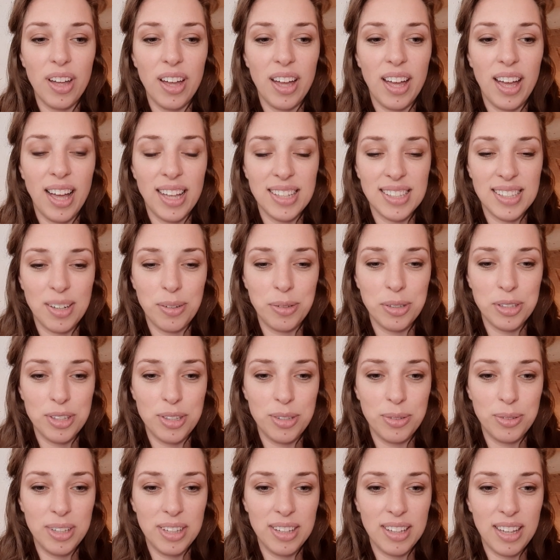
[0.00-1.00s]
as I was
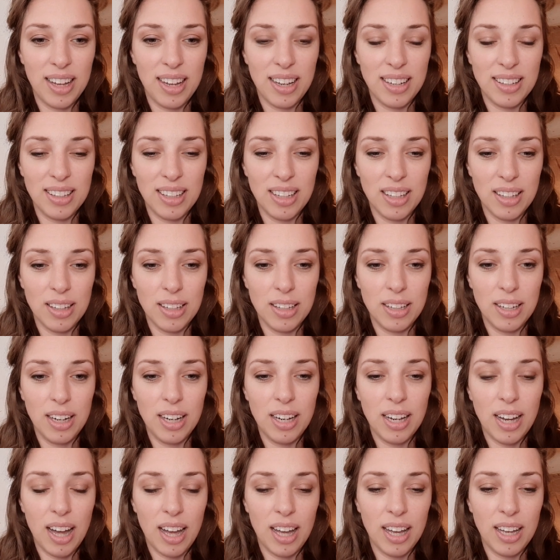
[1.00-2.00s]
doing that the other
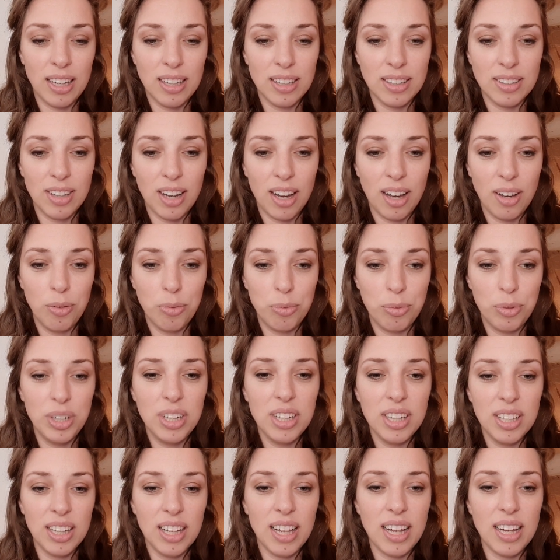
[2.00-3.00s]
day, I
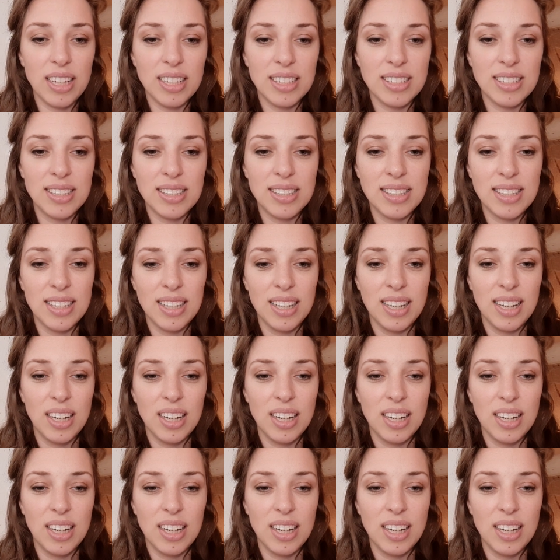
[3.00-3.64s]
realized